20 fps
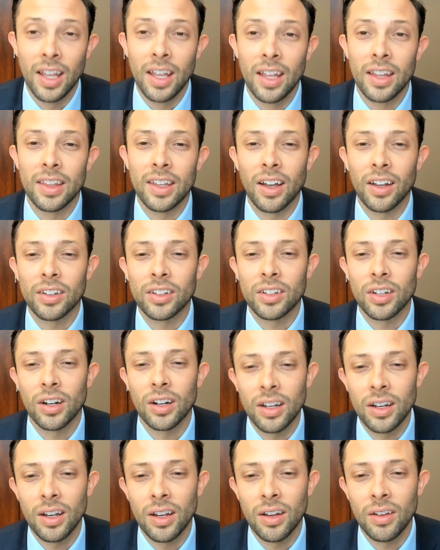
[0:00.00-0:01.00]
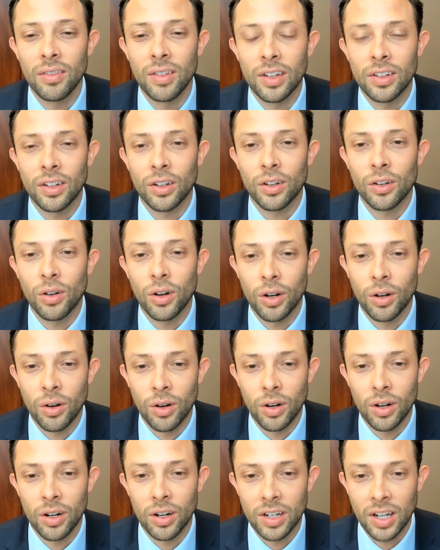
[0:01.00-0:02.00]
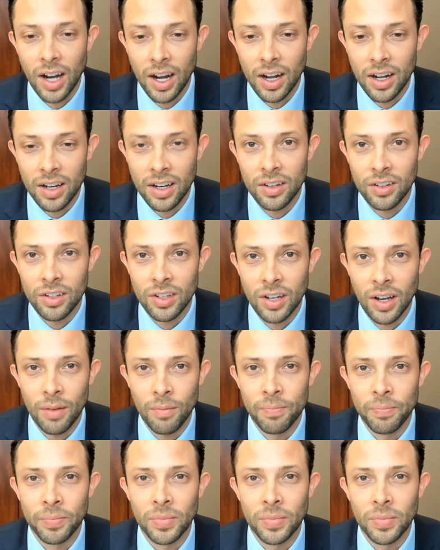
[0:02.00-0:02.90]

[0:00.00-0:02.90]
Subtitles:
The alternative is a court-ordered guardianship,